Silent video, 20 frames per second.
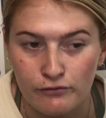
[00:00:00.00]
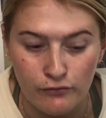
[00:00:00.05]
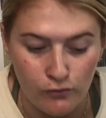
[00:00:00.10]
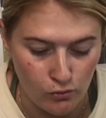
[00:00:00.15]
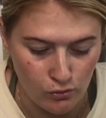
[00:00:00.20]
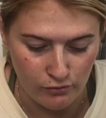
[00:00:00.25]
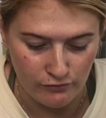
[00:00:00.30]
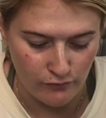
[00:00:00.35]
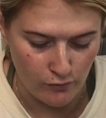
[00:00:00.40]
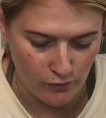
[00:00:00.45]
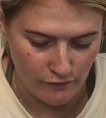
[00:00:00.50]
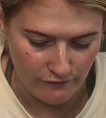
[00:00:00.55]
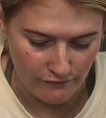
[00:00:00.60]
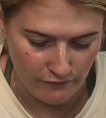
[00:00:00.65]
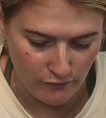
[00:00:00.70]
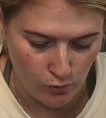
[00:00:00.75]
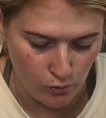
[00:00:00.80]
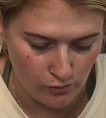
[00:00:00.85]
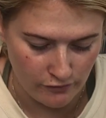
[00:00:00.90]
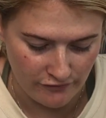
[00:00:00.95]
four, four,
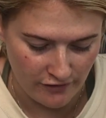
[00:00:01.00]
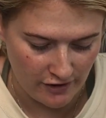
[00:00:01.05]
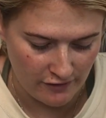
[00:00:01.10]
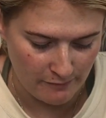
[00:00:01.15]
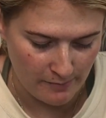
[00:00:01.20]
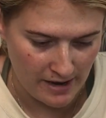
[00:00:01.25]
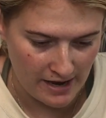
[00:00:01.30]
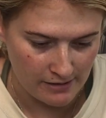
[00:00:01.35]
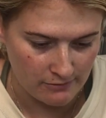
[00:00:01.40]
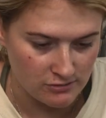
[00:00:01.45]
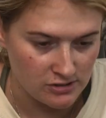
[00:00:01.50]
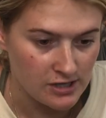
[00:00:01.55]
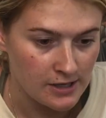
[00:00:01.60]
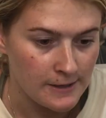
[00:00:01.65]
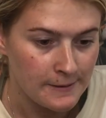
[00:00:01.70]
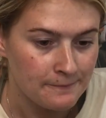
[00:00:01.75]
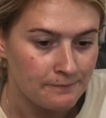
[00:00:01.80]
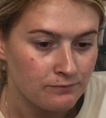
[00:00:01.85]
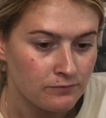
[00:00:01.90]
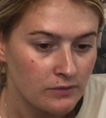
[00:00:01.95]
four or five pounds.
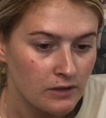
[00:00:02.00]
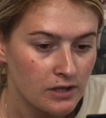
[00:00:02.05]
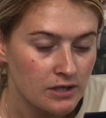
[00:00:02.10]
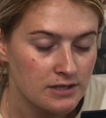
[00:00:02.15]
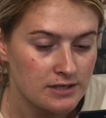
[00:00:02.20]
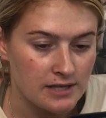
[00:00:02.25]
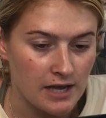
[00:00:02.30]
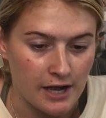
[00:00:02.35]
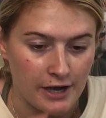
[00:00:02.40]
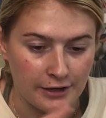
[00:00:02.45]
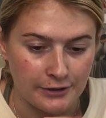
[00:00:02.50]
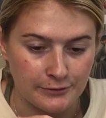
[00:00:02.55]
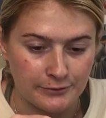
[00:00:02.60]
So